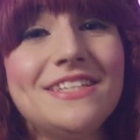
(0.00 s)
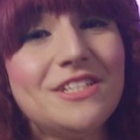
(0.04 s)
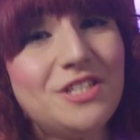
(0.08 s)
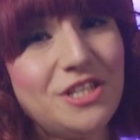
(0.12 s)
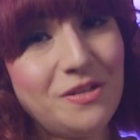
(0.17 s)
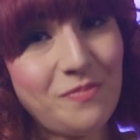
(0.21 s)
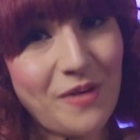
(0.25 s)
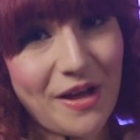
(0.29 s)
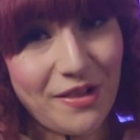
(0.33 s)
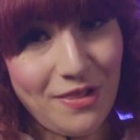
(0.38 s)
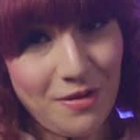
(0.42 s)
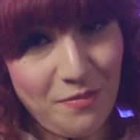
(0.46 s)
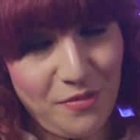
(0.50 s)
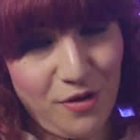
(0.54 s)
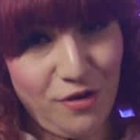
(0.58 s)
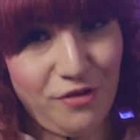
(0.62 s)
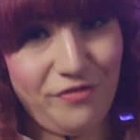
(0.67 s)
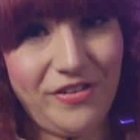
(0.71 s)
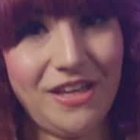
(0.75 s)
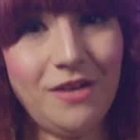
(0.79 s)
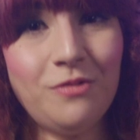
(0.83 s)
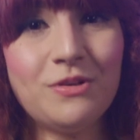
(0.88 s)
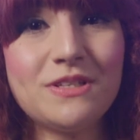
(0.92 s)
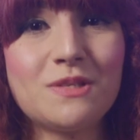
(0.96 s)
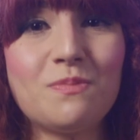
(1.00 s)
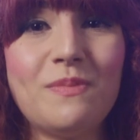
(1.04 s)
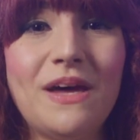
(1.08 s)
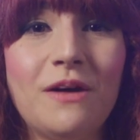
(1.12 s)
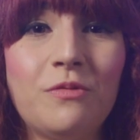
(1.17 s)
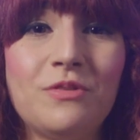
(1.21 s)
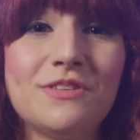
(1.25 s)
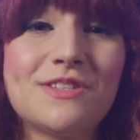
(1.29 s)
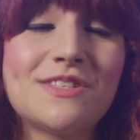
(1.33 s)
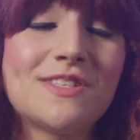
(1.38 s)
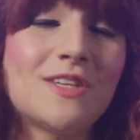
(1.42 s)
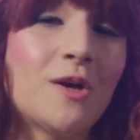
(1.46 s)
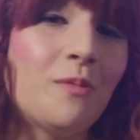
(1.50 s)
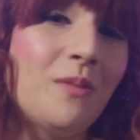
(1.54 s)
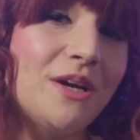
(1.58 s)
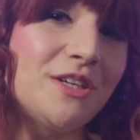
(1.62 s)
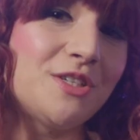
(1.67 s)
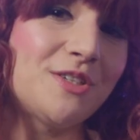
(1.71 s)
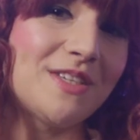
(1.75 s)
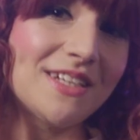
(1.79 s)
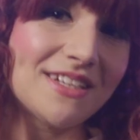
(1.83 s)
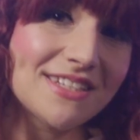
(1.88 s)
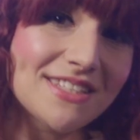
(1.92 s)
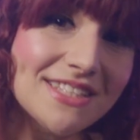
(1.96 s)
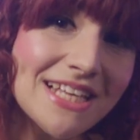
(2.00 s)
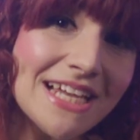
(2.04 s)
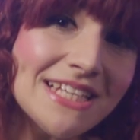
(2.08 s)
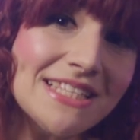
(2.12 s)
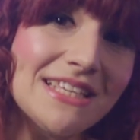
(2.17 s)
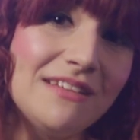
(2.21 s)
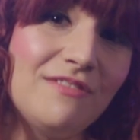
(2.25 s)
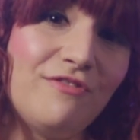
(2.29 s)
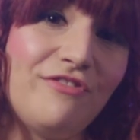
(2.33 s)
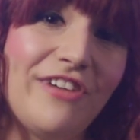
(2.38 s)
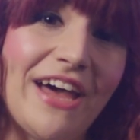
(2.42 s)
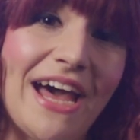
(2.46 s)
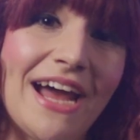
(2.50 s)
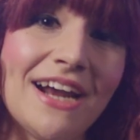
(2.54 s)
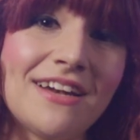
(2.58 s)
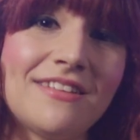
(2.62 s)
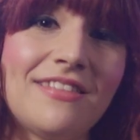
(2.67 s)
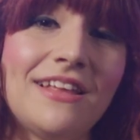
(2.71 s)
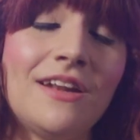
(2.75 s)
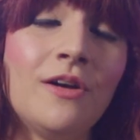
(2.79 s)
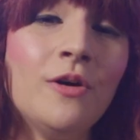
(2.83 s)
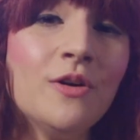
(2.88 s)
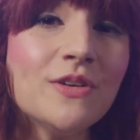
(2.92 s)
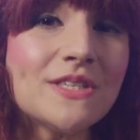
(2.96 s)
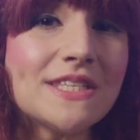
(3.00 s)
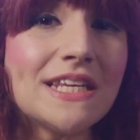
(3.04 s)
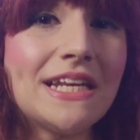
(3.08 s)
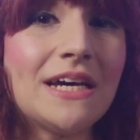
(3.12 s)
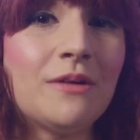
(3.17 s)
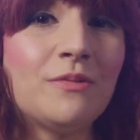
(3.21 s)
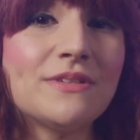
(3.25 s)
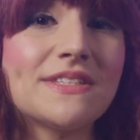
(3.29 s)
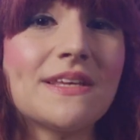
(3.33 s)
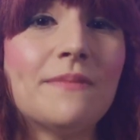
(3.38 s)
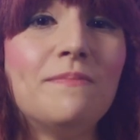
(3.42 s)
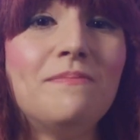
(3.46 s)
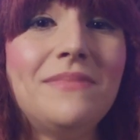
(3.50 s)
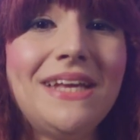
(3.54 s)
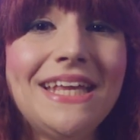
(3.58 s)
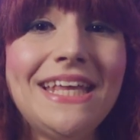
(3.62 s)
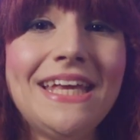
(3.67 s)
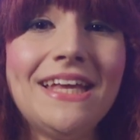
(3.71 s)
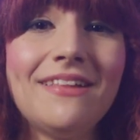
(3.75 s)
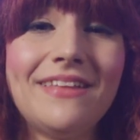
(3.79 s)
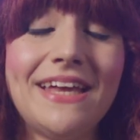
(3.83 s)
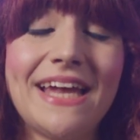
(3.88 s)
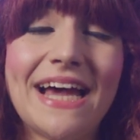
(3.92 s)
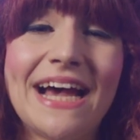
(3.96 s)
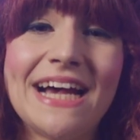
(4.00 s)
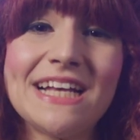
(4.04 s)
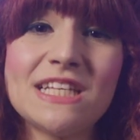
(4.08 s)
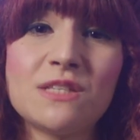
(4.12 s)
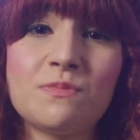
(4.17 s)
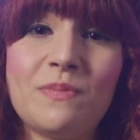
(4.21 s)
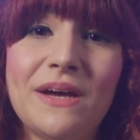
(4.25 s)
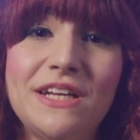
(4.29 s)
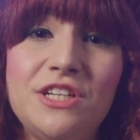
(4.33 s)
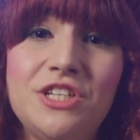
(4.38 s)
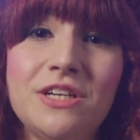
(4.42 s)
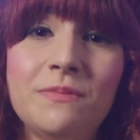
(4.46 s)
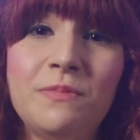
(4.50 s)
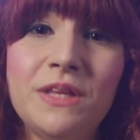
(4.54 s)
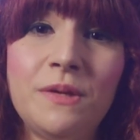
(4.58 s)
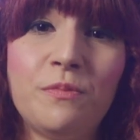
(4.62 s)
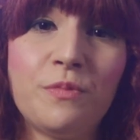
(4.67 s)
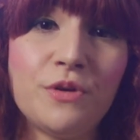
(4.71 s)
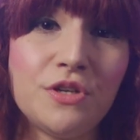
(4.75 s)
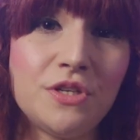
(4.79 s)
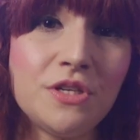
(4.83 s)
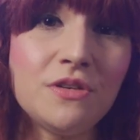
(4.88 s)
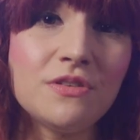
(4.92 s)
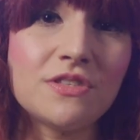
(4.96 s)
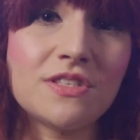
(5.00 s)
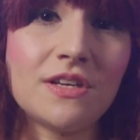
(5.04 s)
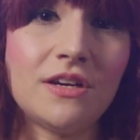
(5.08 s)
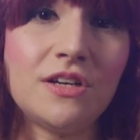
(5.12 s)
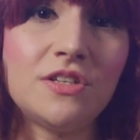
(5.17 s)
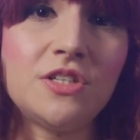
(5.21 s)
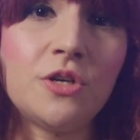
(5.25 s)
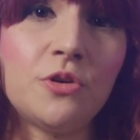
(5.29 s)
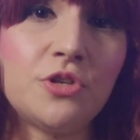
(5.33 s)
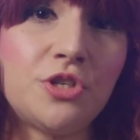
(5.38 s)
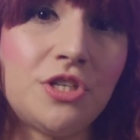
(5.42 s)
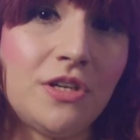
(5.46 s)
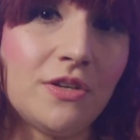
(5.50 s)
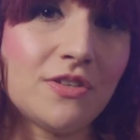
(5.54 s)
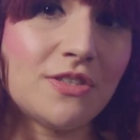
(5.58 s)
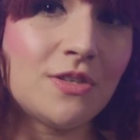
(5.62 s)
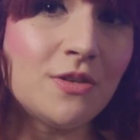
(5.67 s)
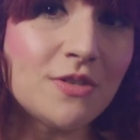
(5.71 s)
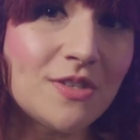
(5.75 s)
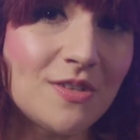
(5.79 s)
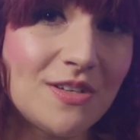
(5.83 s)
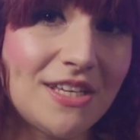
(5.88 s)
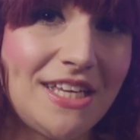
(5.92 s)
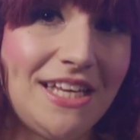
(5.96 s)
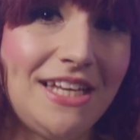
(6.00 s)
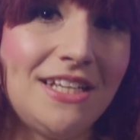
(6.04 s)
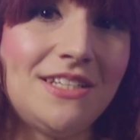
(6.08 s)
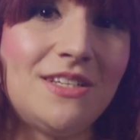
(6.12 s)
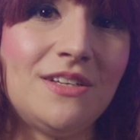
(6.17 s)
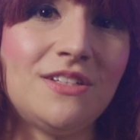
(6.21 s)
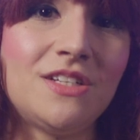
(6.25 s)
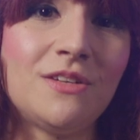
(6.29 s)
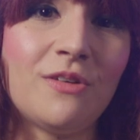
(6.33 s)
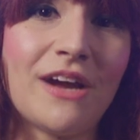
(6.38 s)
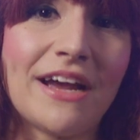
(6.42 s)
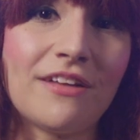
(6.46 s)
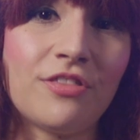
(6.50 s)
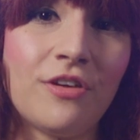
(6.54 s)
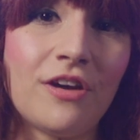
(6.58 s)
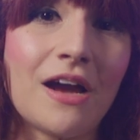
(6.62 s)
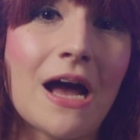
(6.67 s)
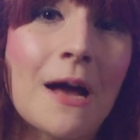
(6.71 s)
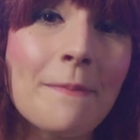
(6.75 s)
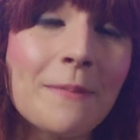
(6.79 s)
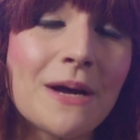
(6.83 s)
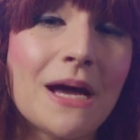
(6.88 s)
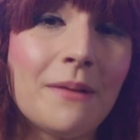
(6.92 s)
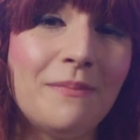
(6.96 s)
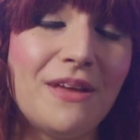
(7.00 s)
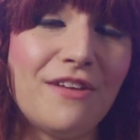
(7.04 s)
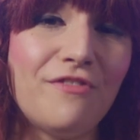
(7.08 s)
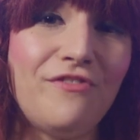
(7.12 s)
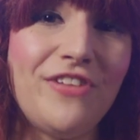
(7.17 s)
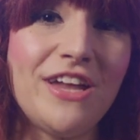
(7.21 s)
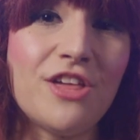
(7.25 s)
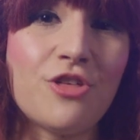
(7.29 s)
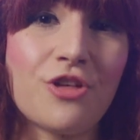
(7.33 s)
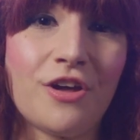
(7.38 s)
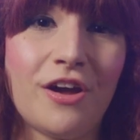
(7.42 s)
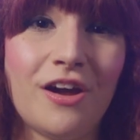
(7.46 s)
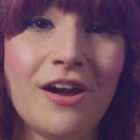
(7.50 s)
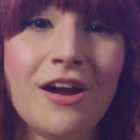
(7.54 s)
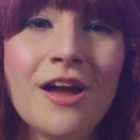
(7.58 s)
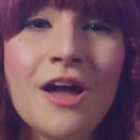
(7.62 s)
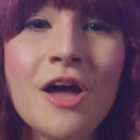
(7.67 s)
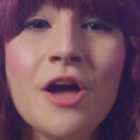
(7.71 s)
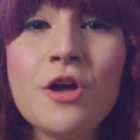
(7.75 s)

Digimon the movie was met with so much success, in fact, that Hosoda was immediately asked by Ghibli producer Toshio Suzuki to direct their upcoming feature,